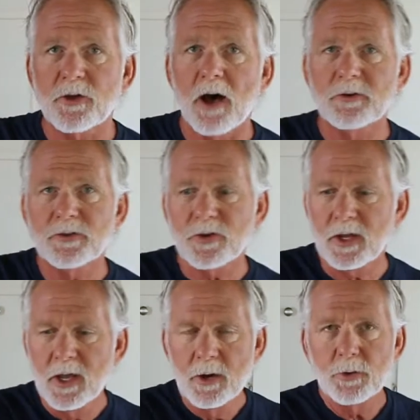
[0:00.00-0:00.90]
obviously
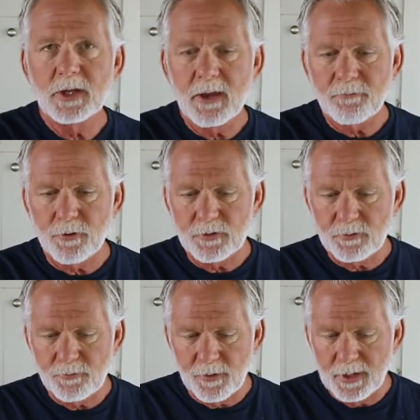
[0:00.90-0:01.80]
when you get
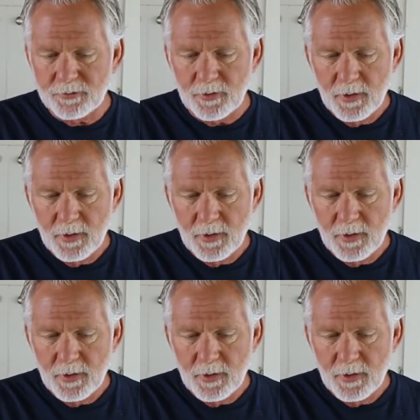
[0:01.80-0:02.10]
frosted flakes,